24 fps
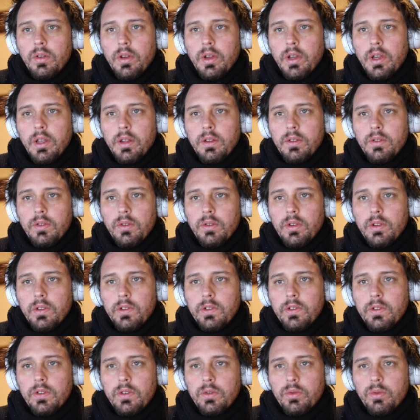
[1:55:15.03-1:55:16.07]
And do
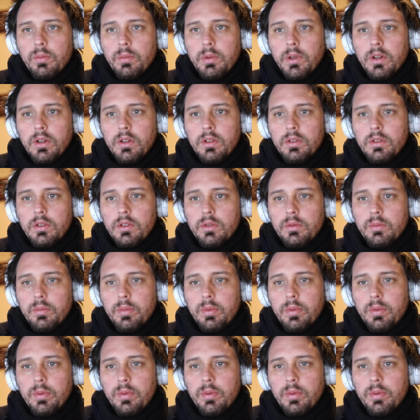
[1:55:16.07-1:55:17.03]
this. This will be our loop.